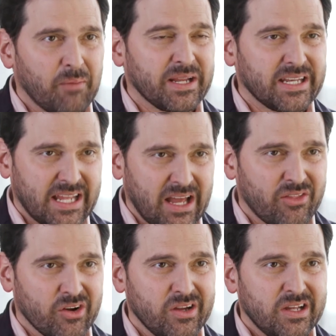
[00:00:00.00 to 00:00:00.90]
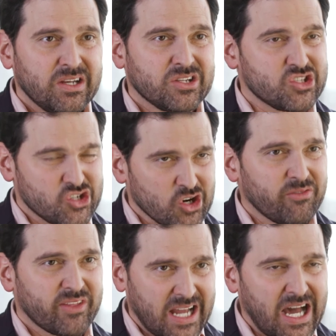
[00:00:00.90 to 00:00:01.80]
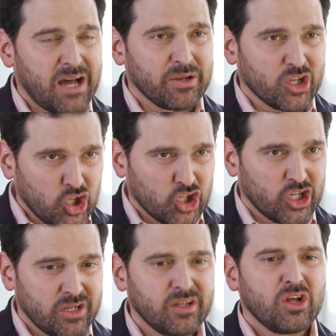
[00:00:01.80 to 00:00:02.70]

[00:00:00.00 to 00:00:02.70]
coming together to serve the common good